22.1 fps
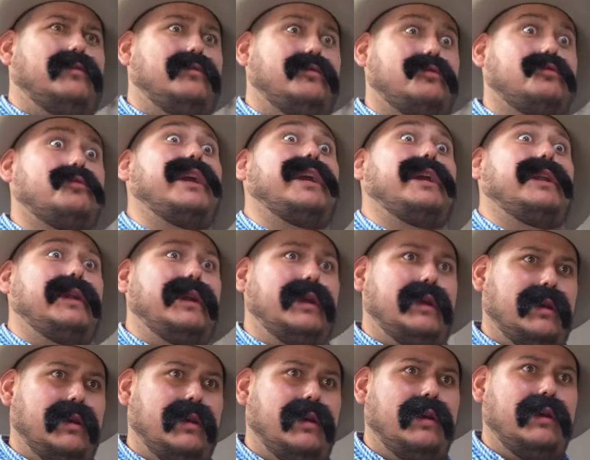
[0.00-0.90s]
Training.
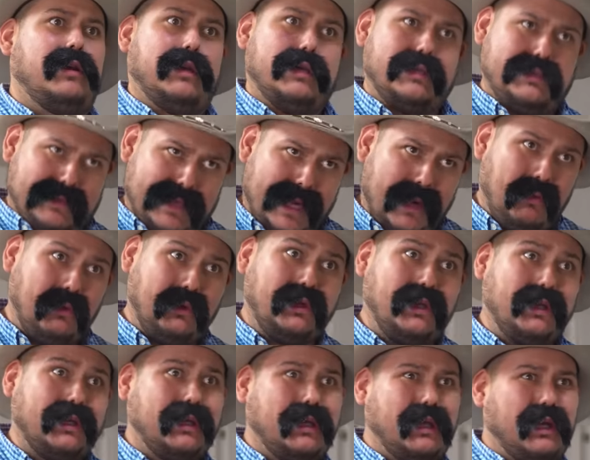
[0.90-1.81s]
Is that what
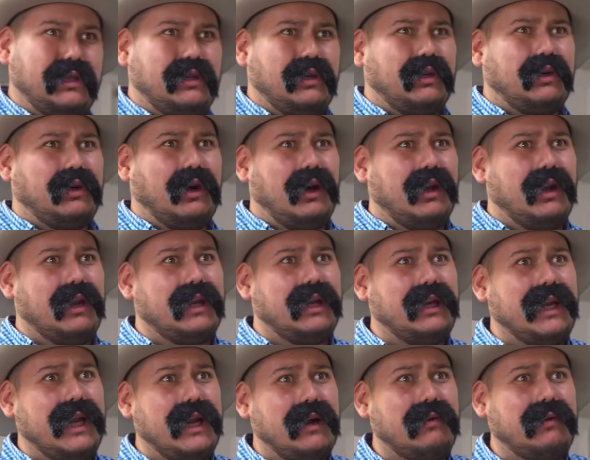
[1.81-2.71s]
the kids are calling it
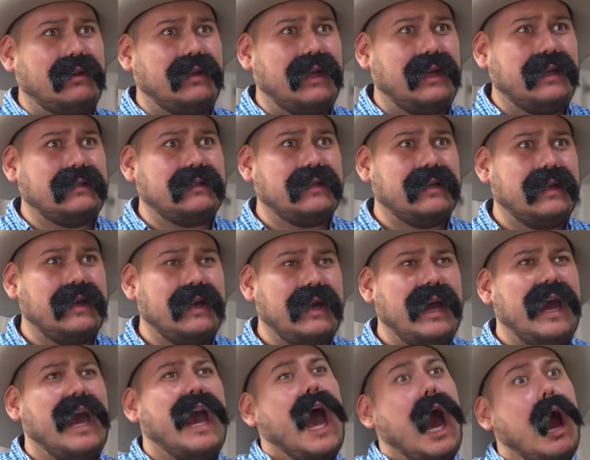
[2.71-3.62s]
nowadays?
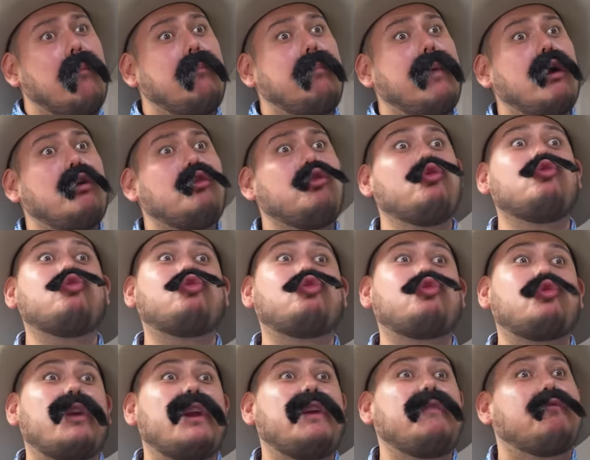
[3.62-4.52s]
How about you
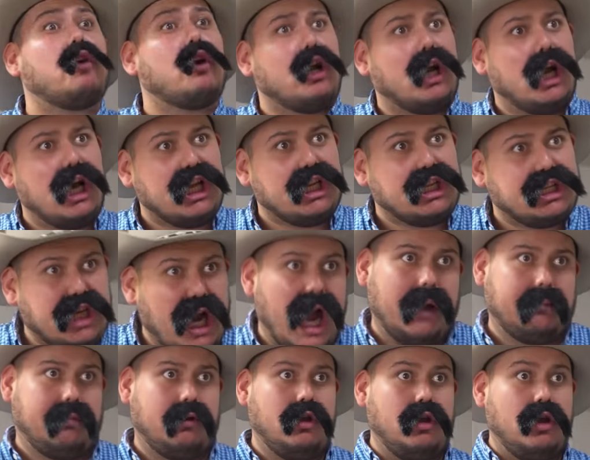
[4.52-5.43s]
train for a
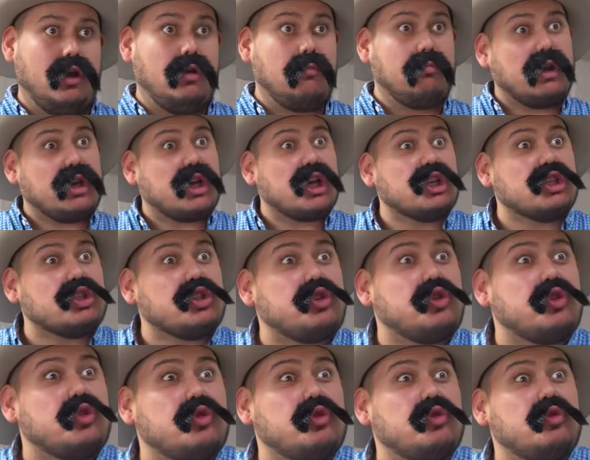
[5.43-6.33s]
job? Because
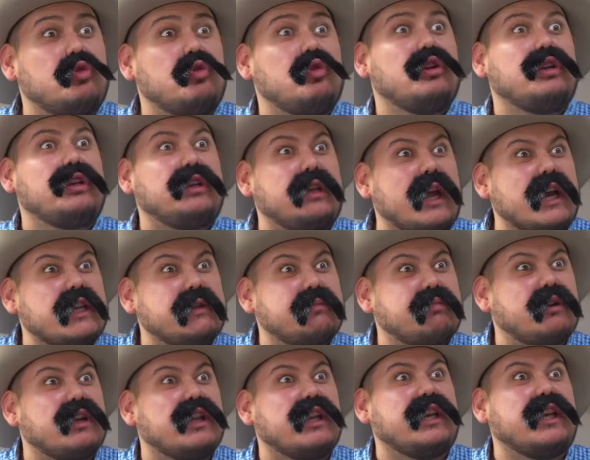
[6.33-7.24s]
you
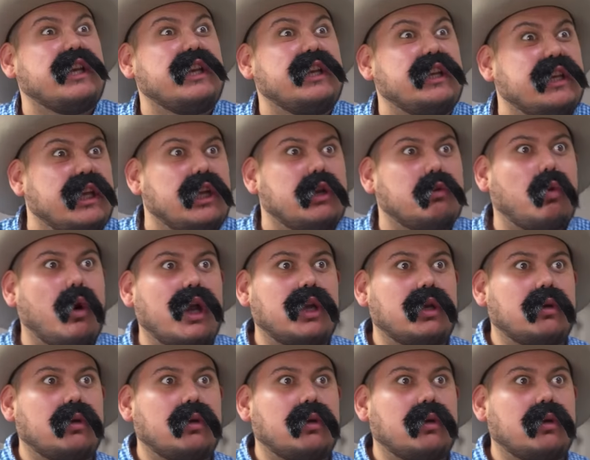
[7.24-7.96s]
desperately need one.